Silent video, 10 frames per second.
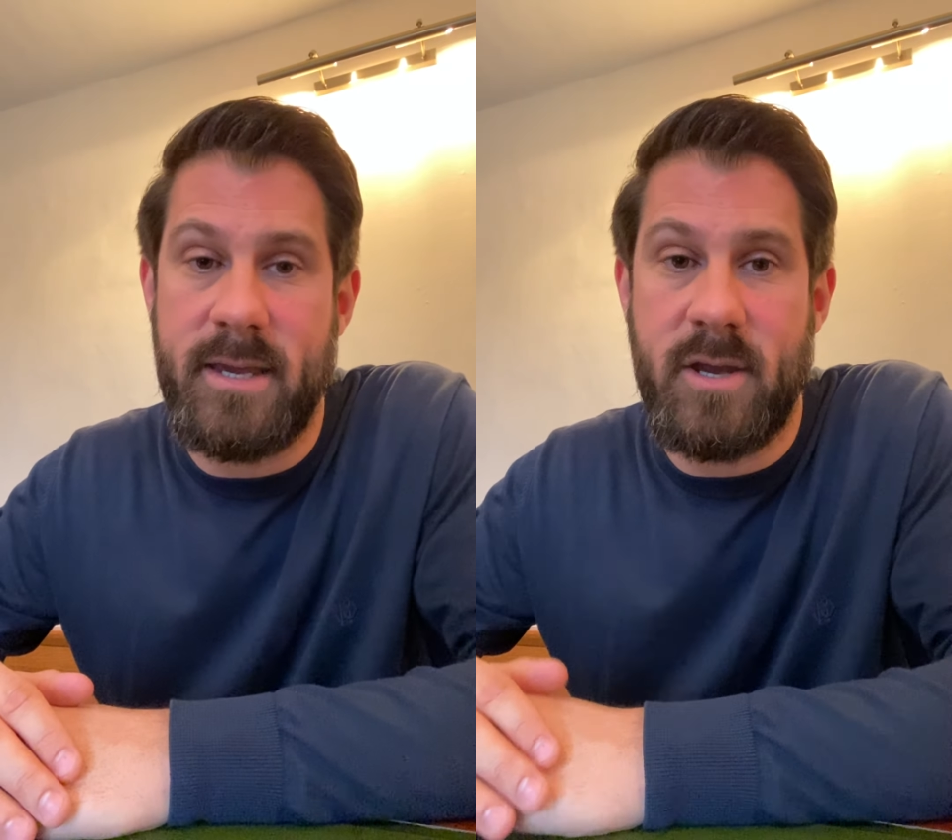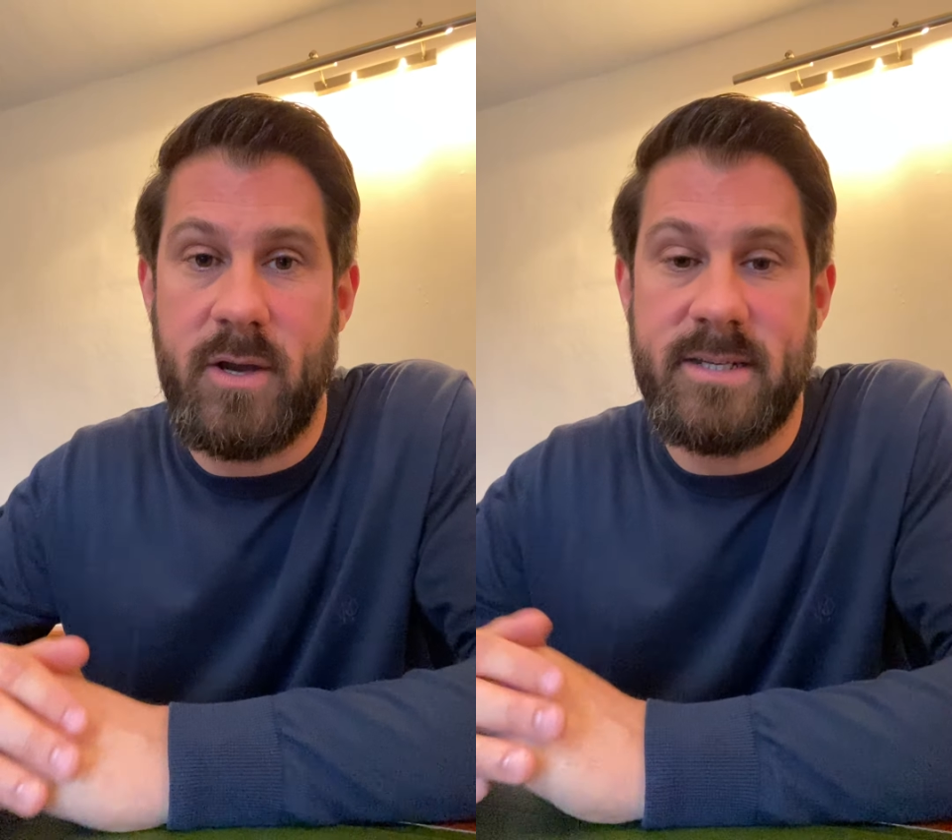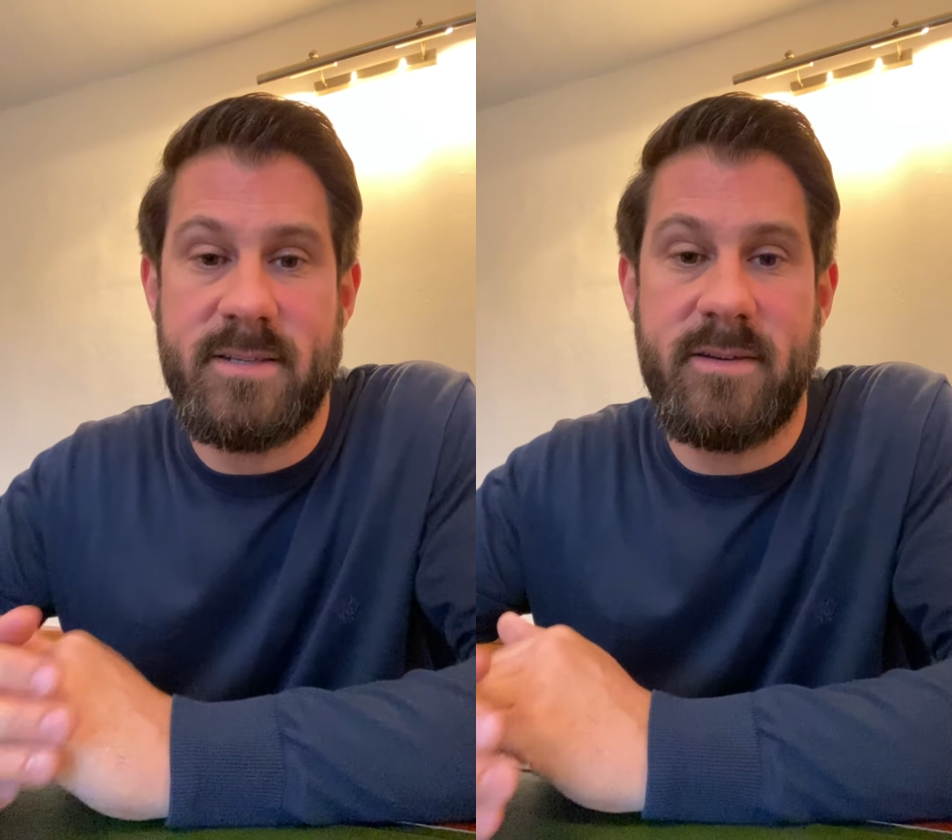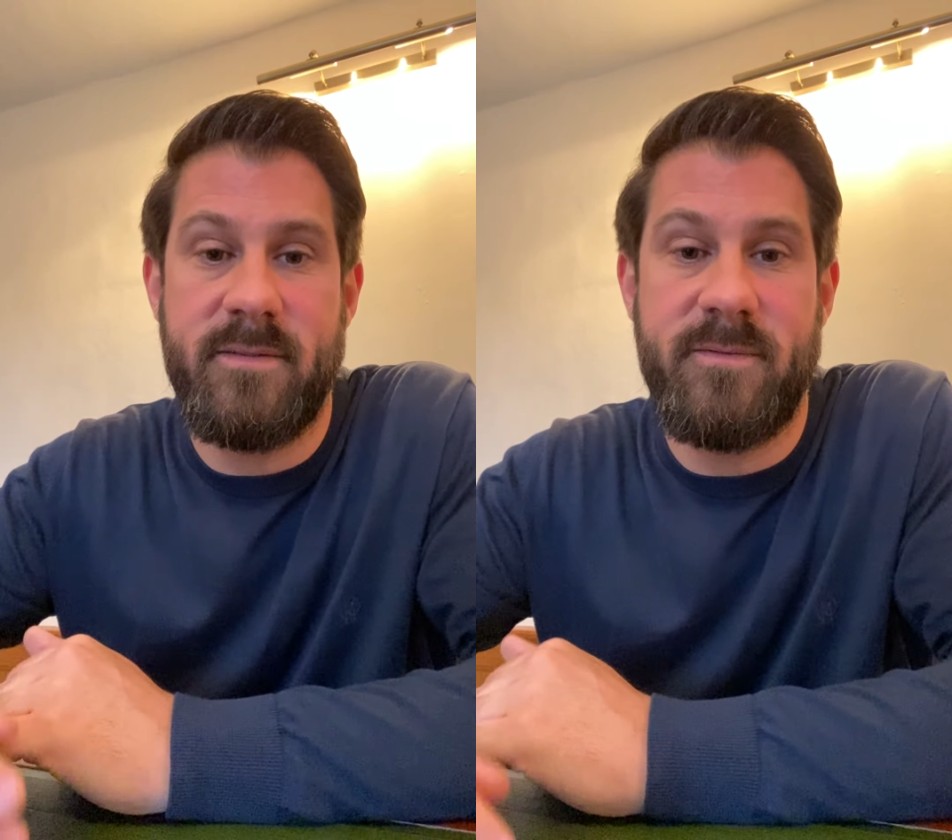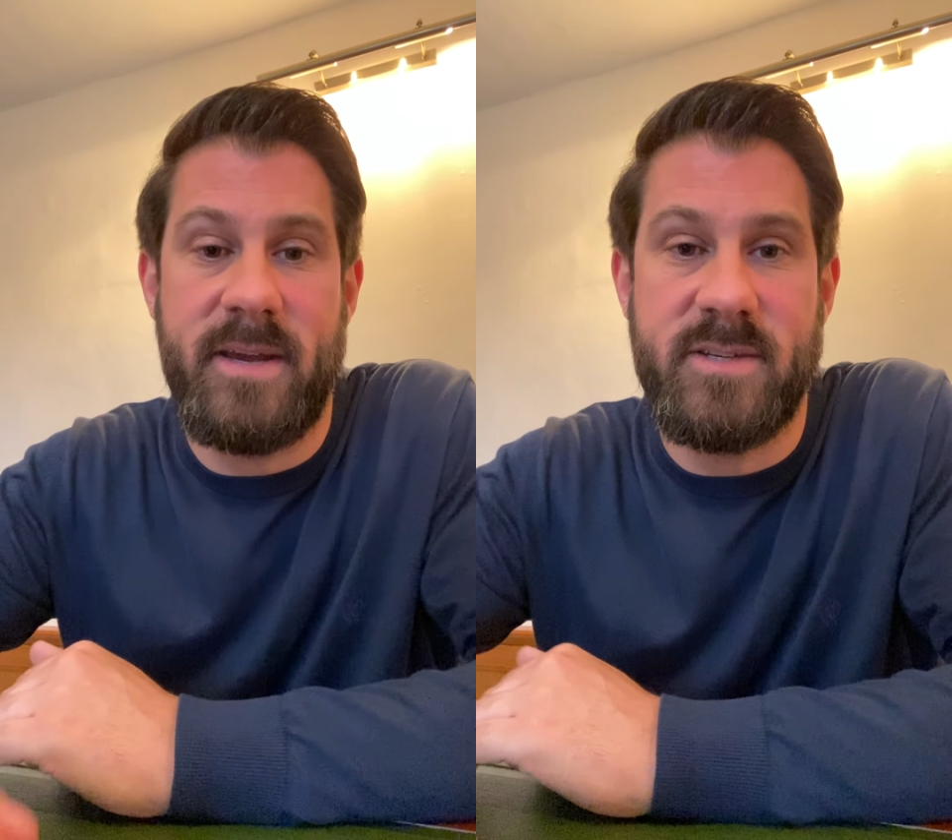guys.
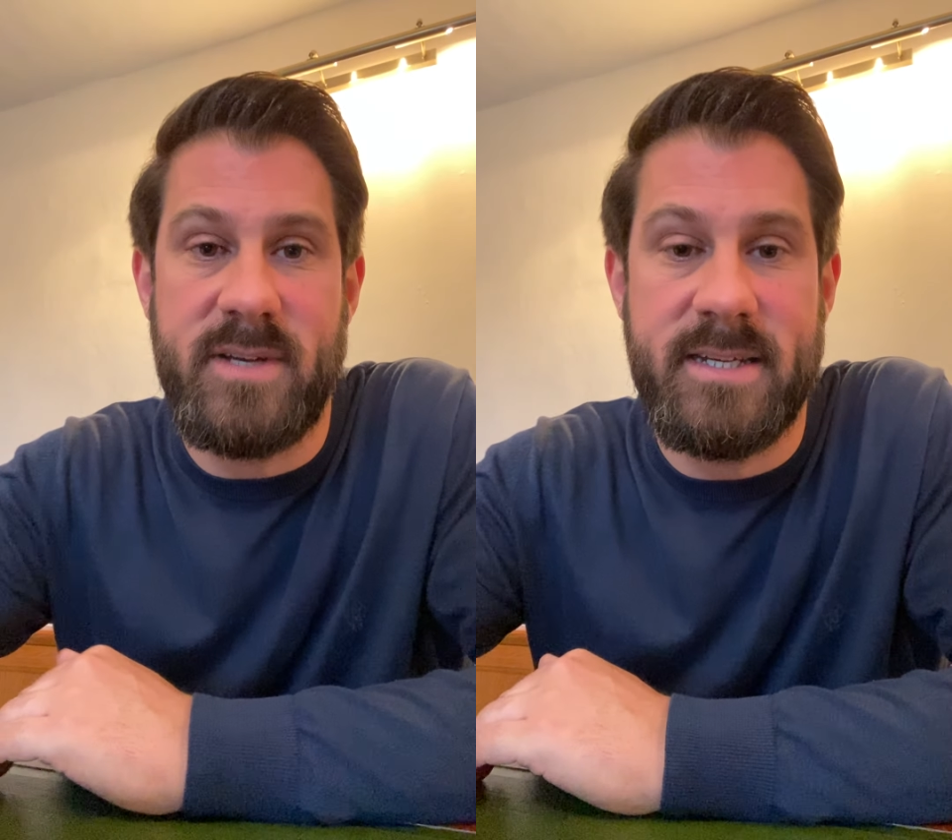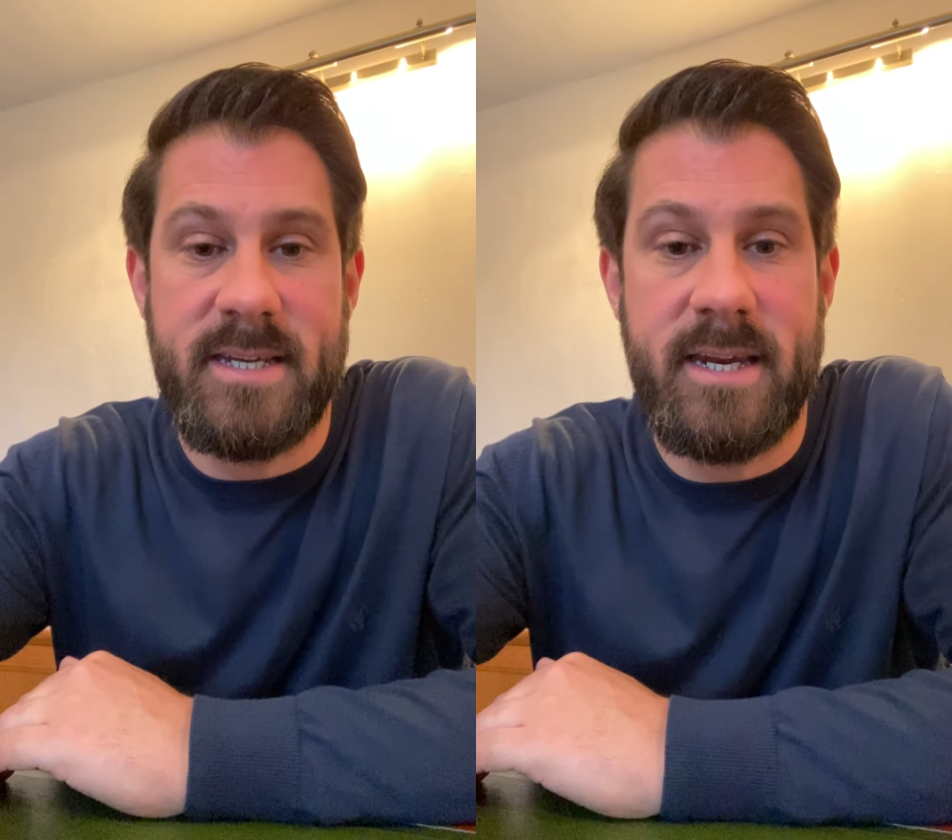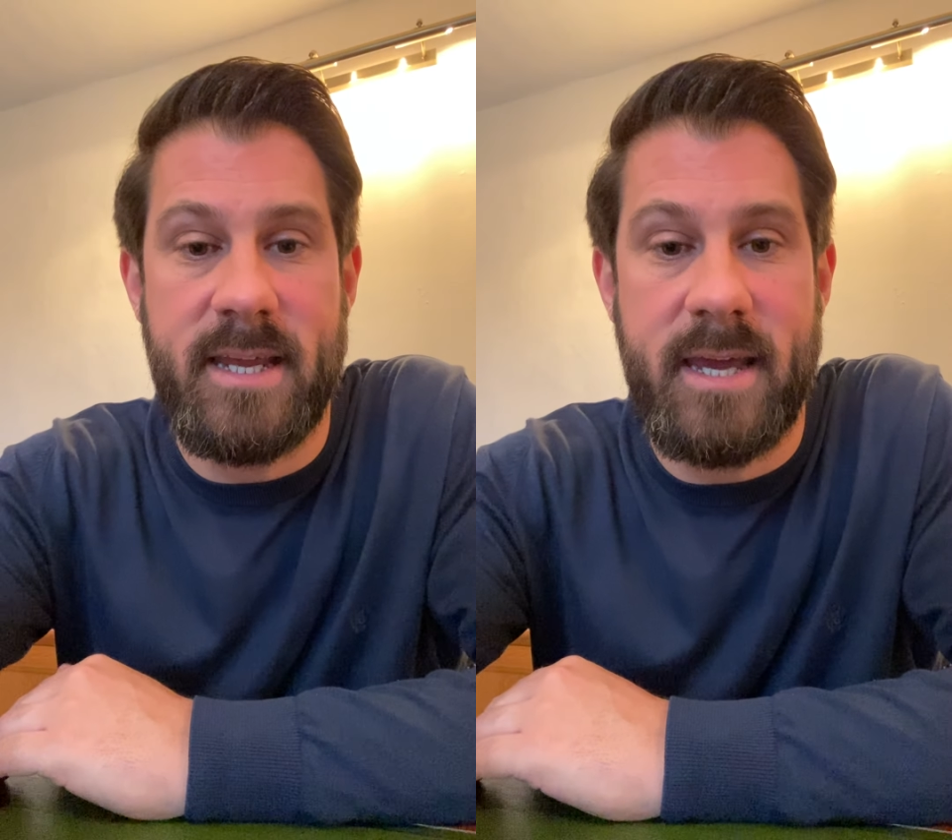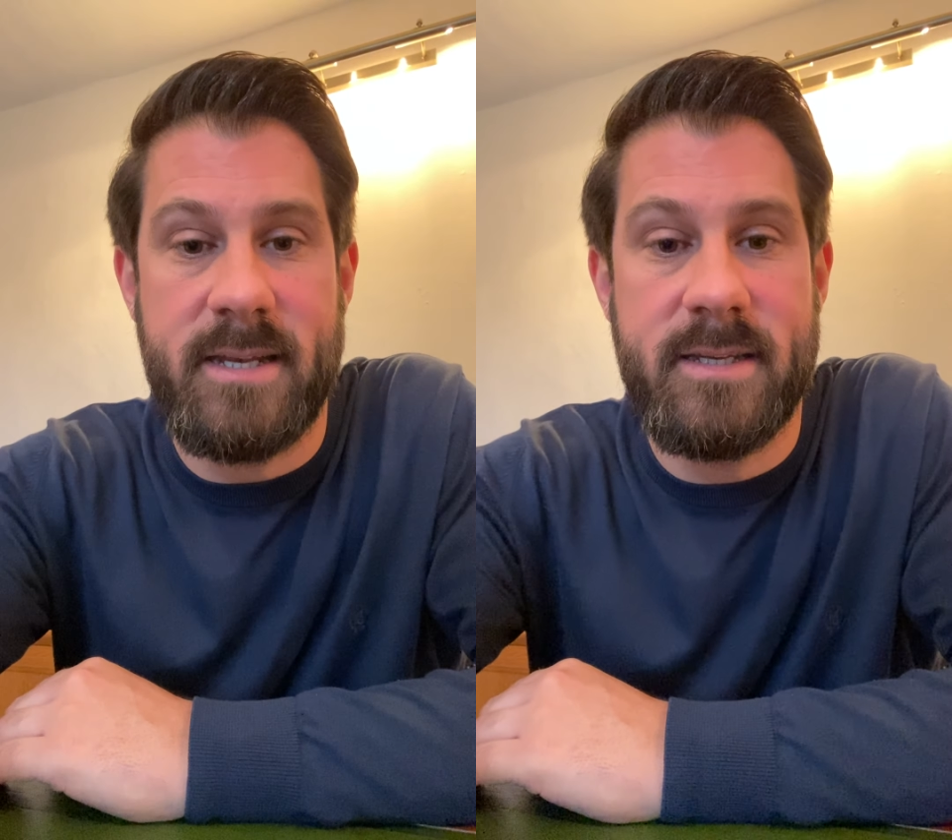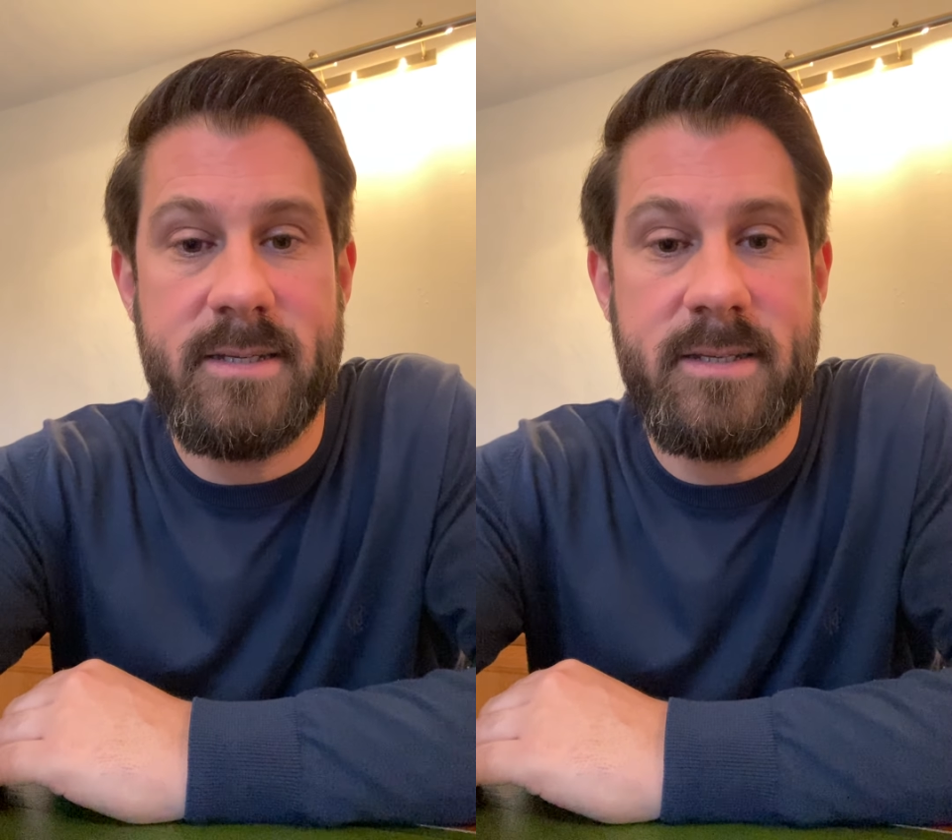Thanks for listening again.